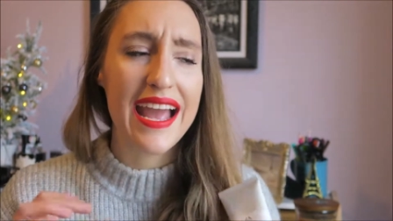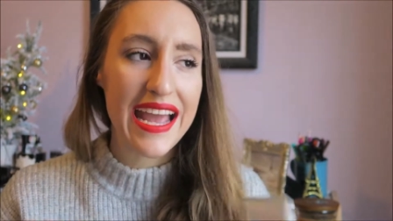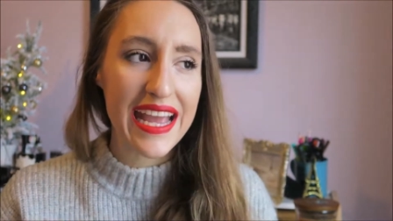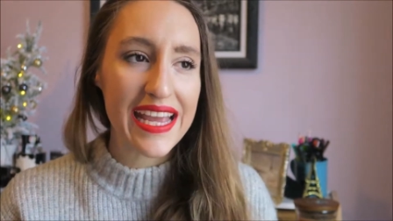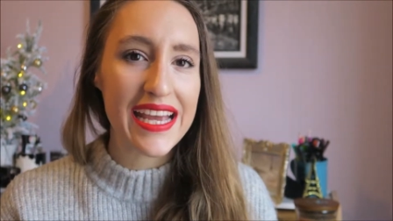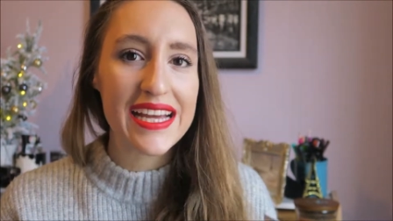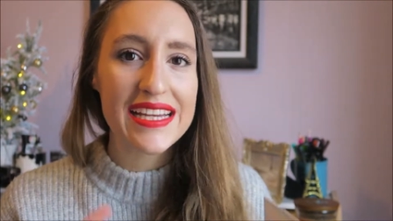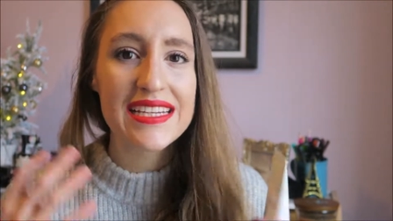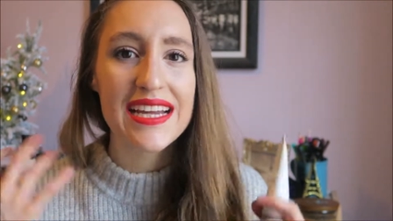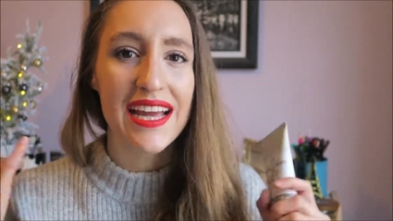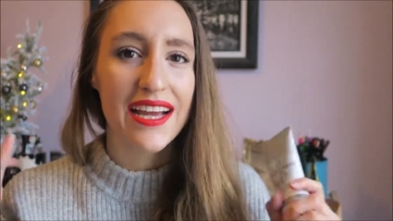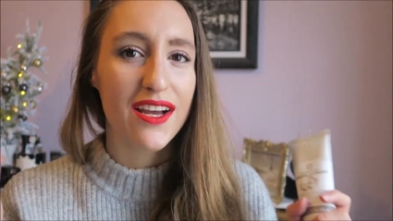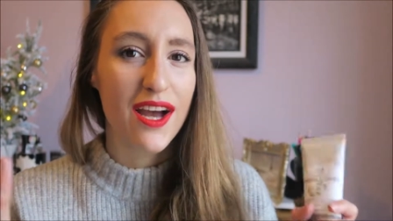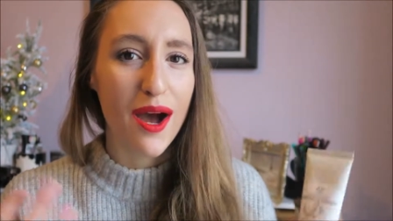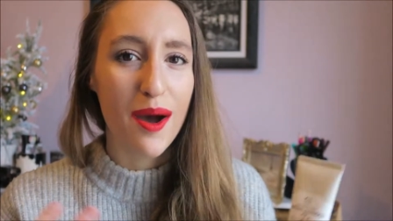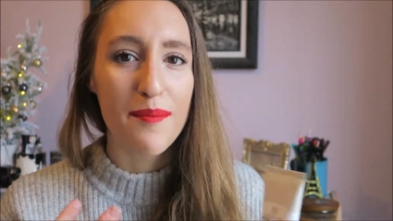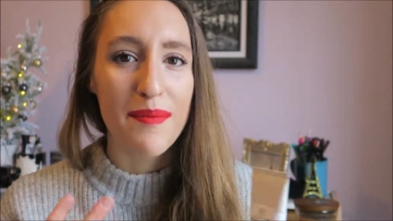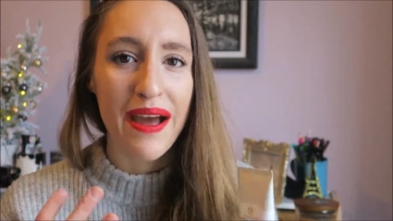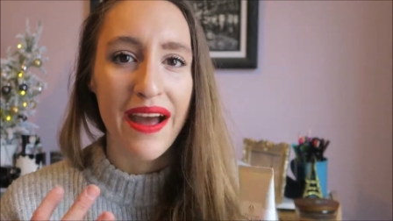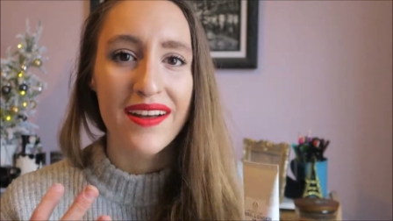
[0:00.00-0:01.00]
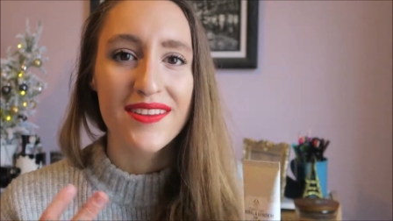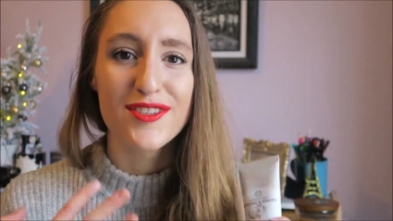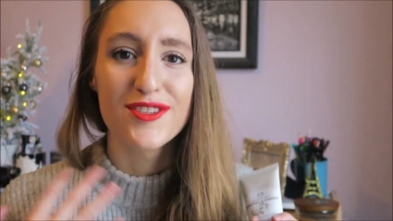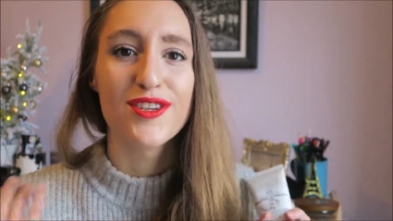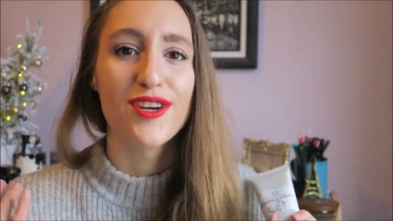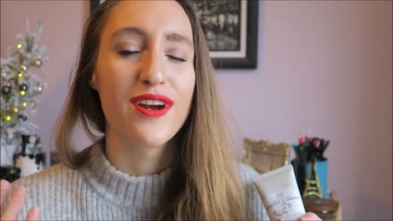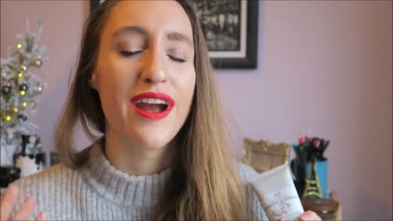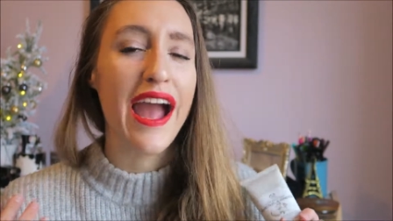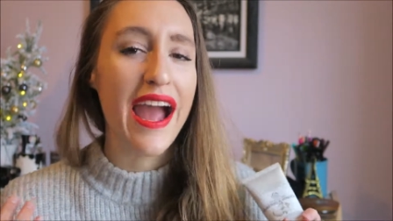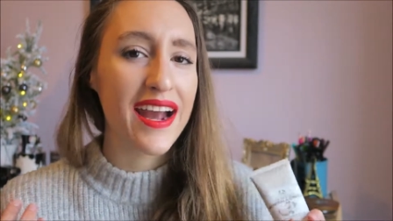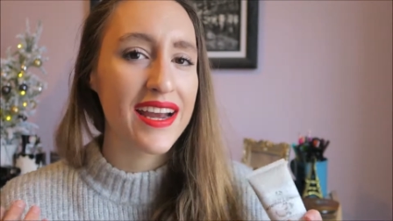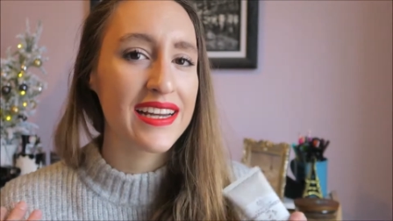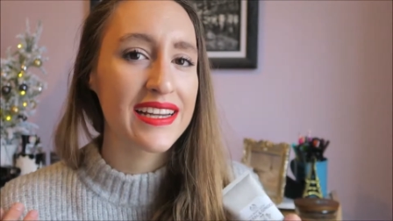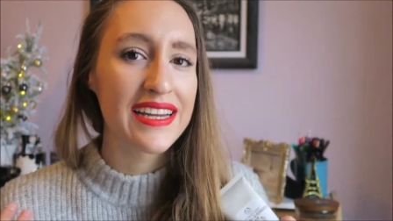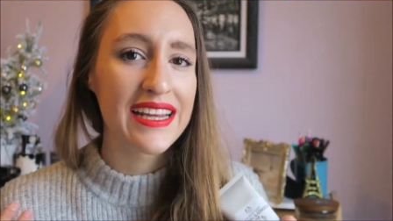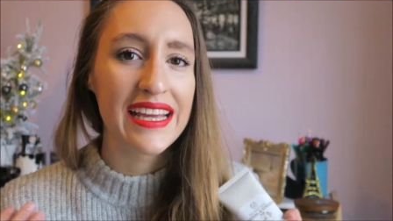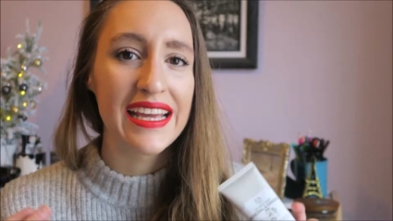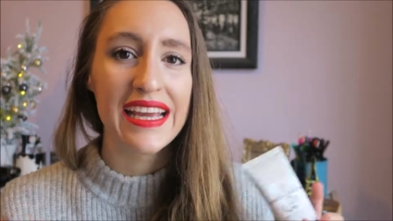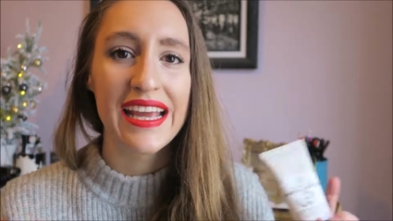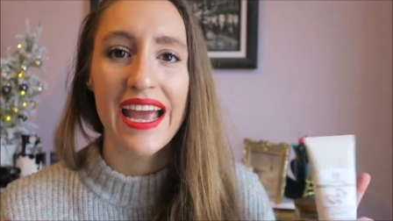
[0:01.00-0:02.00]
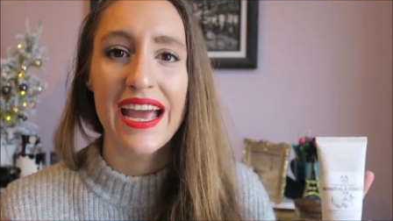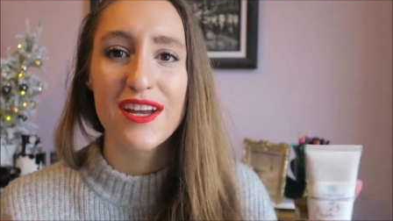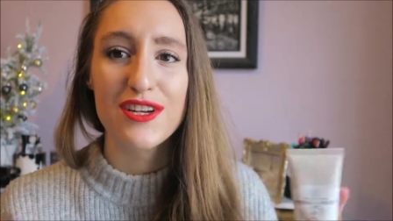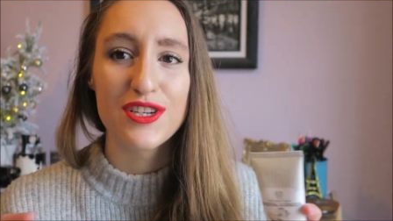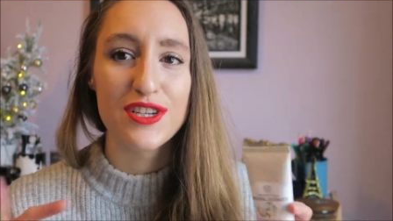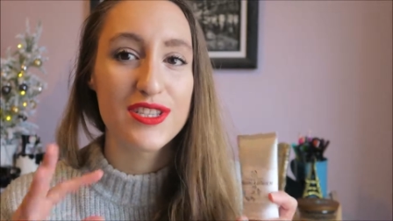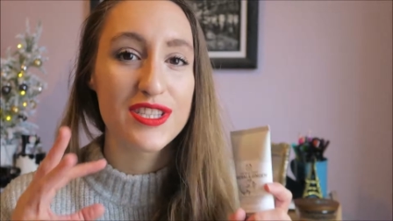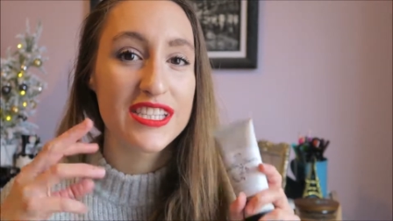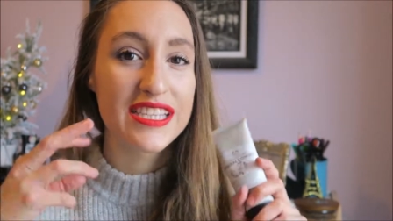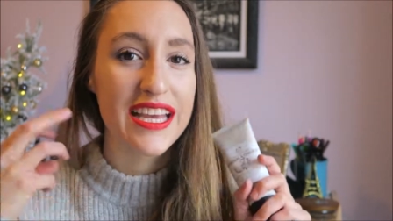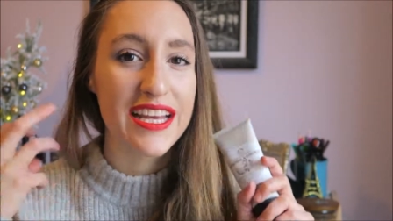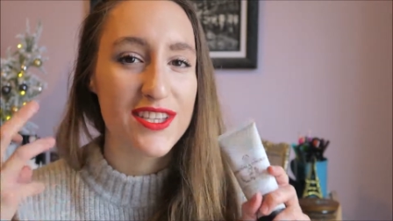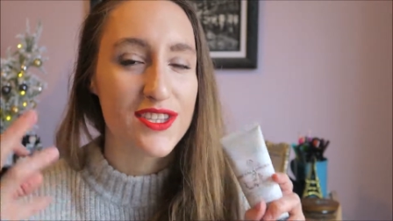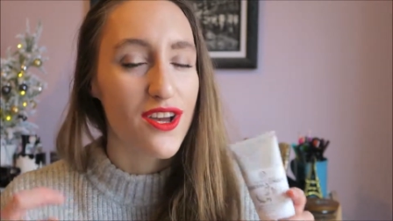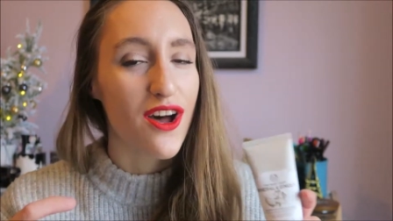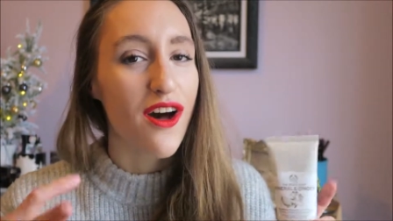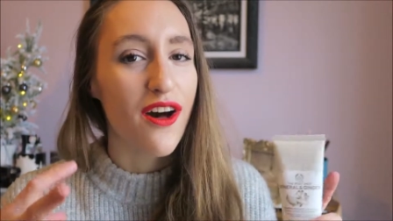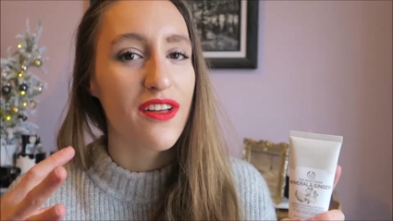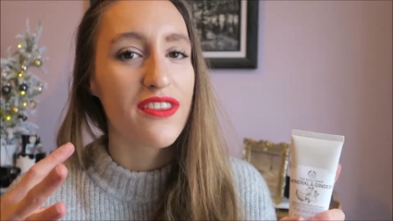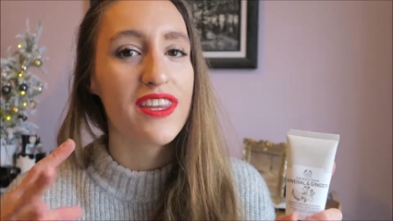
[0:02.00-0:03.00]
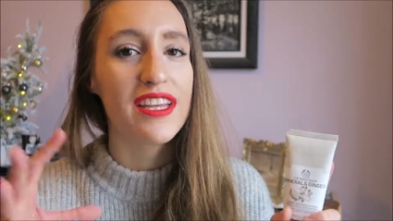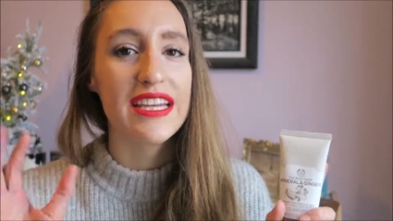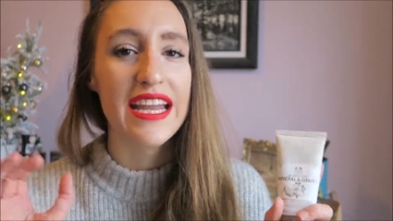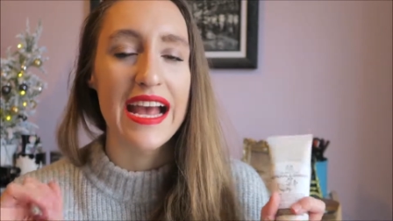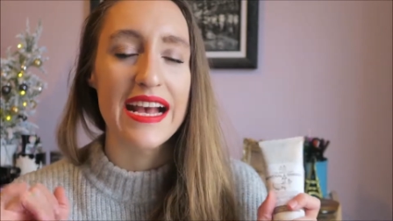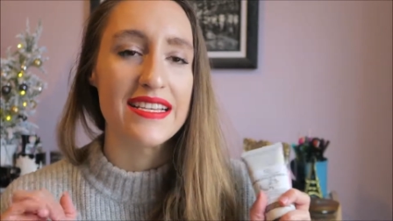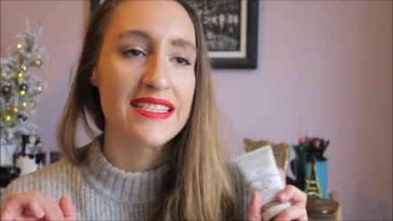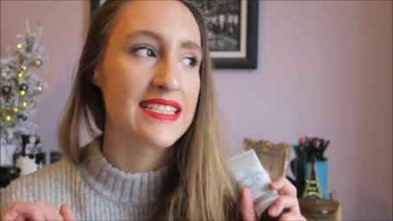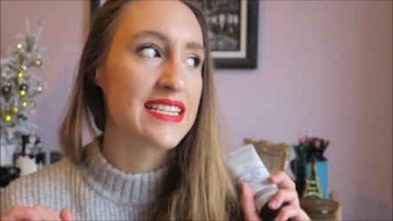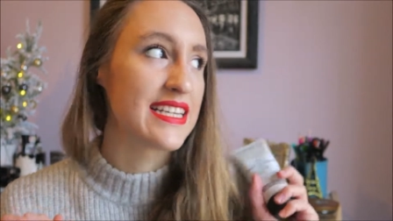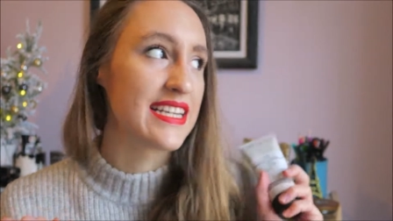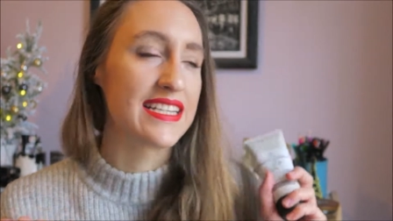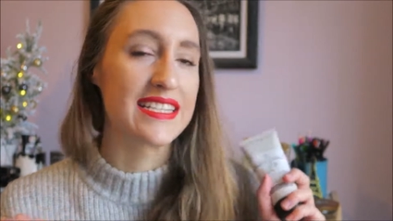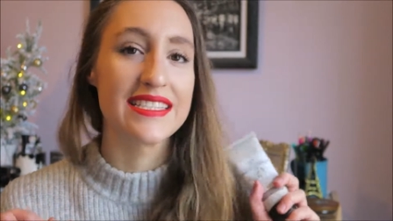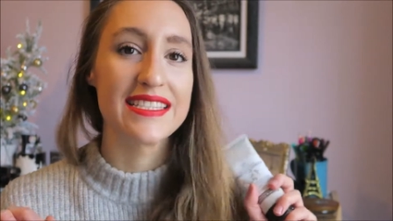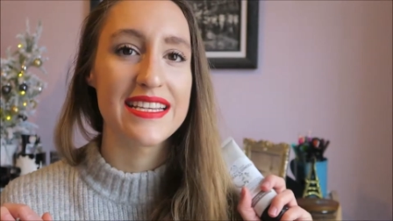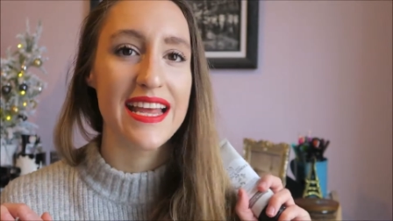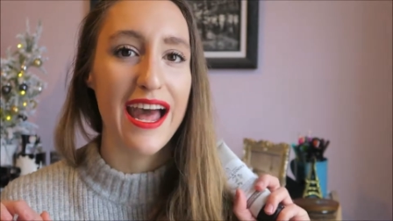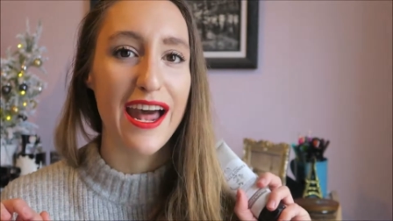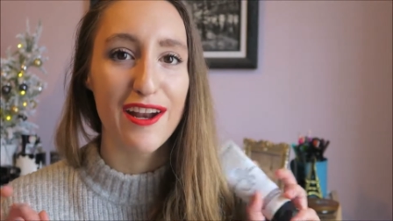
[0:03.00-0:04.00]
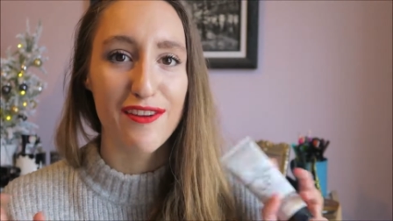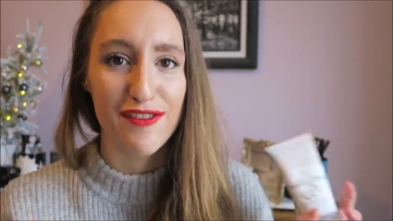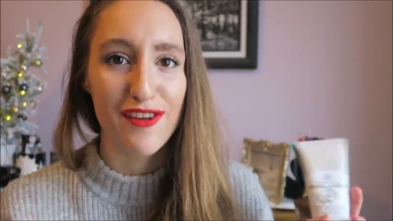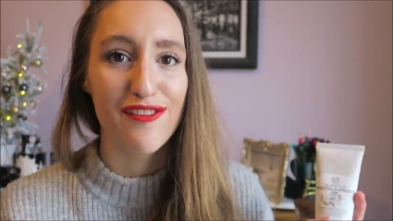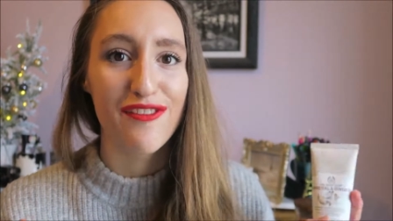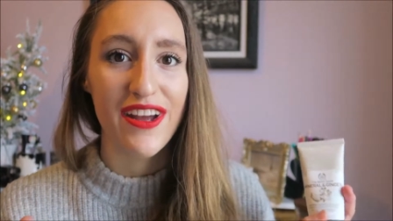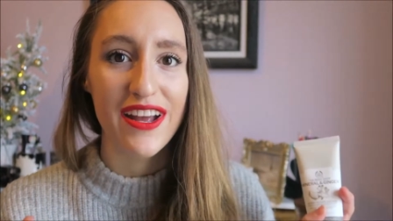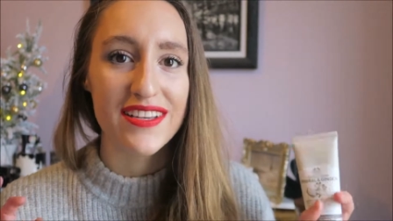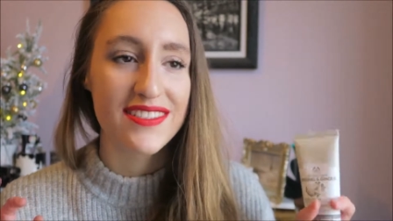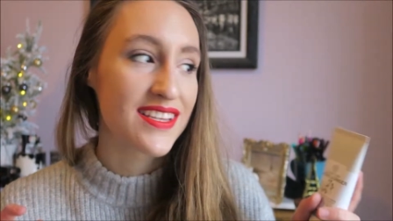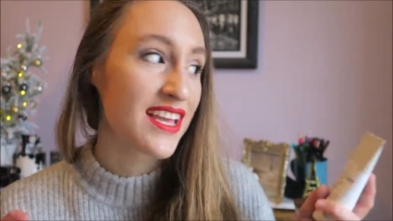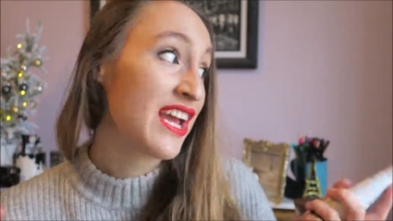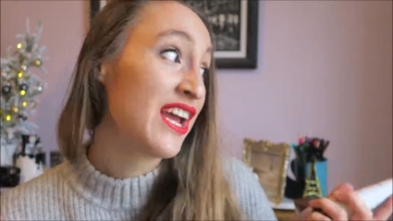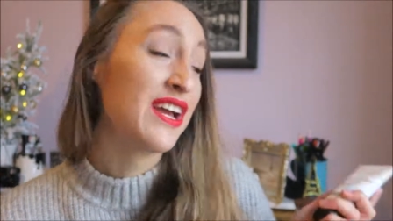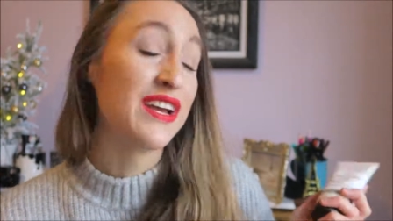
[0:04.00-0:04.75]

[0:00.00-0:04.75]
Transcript: and it combats your acne and just gets all the nastiness out of your face.